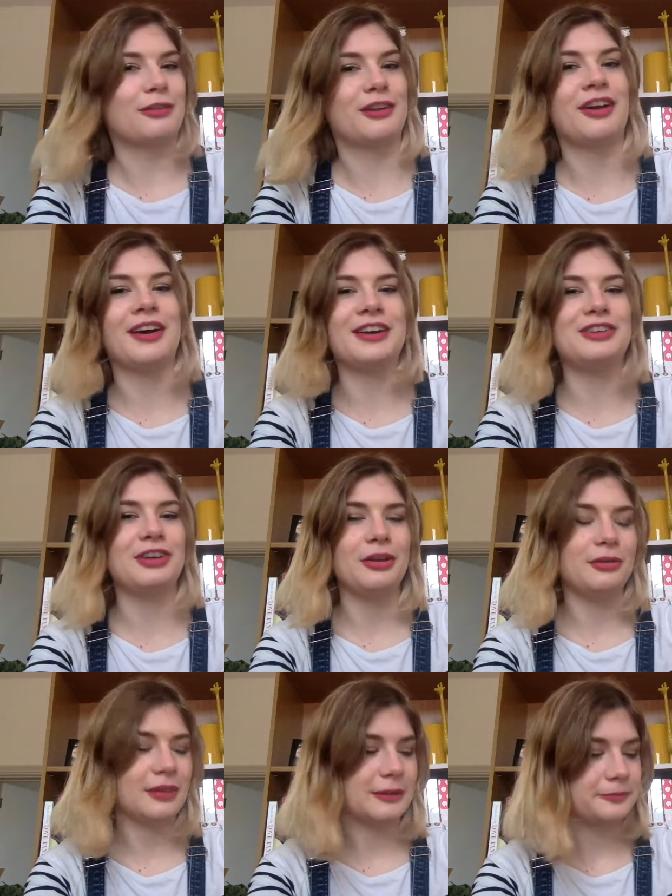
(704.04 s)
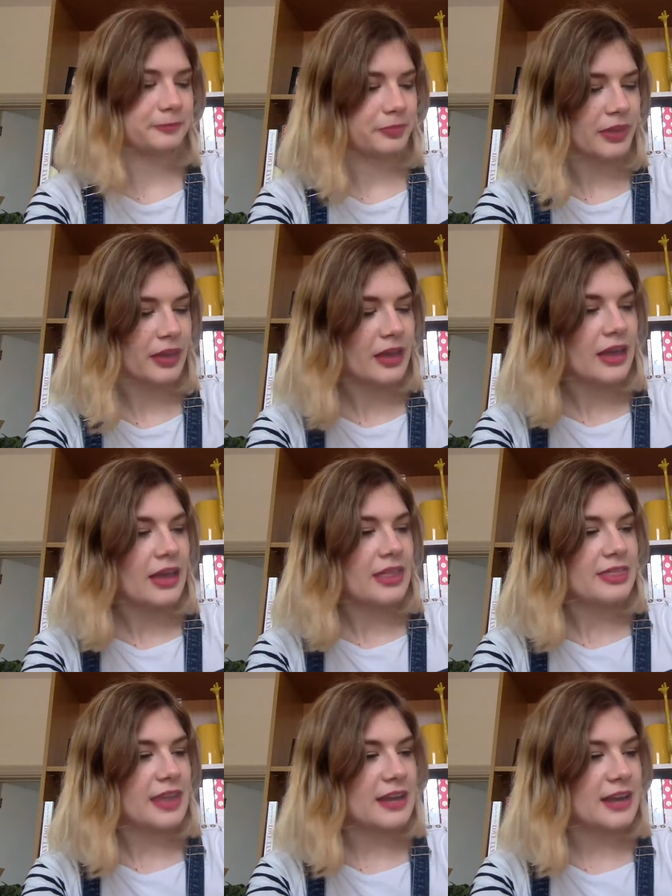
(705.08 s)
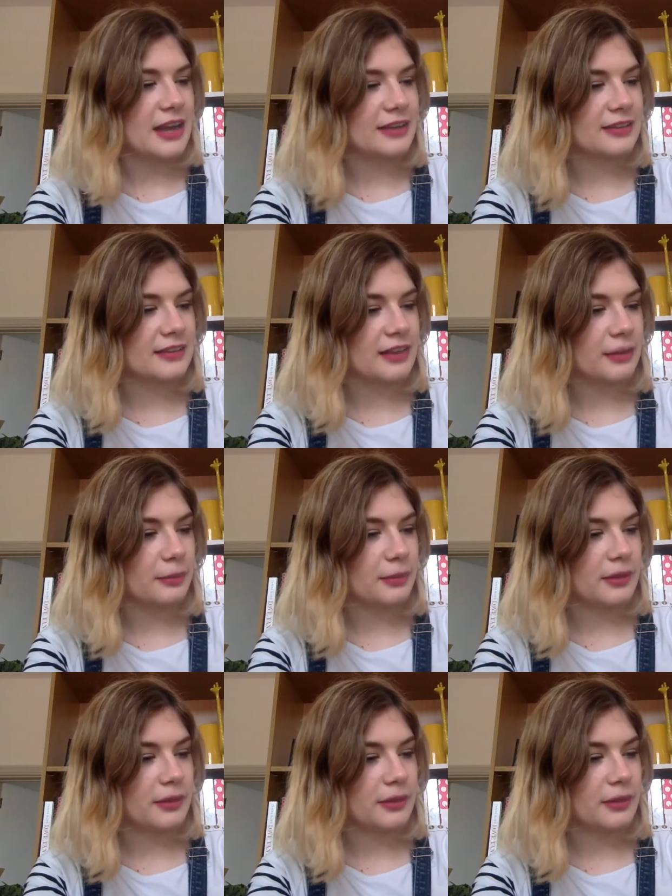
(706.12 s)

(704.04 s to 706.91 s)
started to use it. Then next up